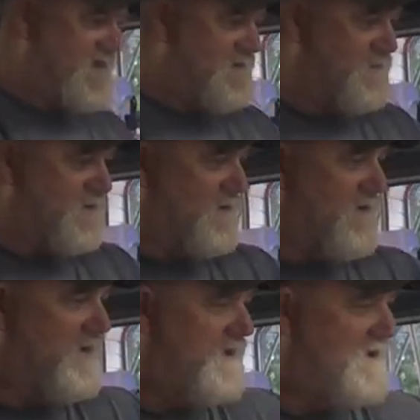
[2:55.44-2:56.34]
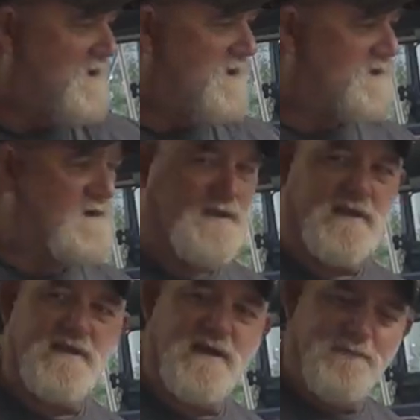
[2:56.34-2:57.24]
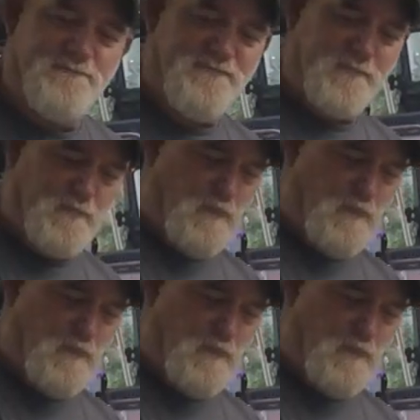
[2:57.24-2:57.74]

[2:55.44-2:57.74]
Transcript: they were going to come from